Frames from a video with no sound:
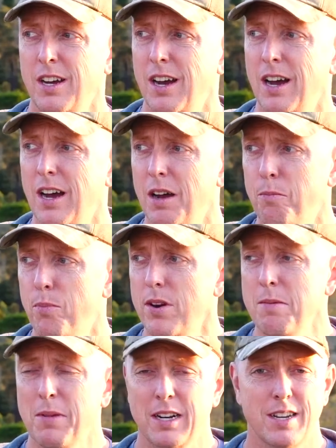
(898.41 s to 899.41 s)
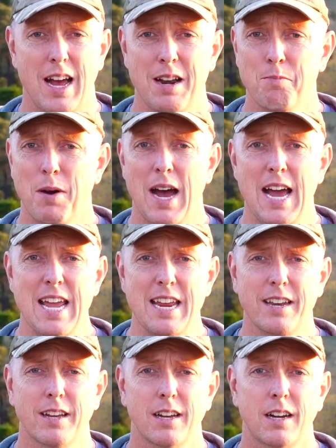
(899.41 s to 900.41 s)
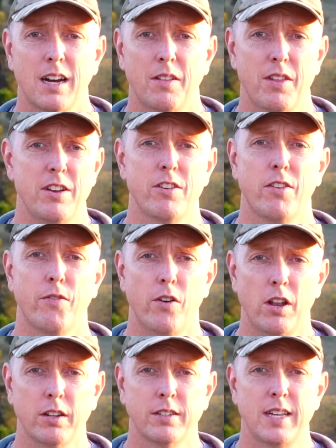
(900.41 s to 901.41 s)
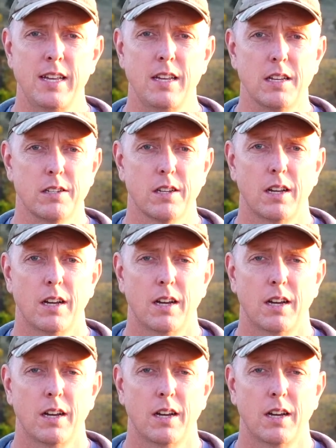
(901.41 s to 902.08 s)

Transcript: are pretty much unpaid. They're just volunteers.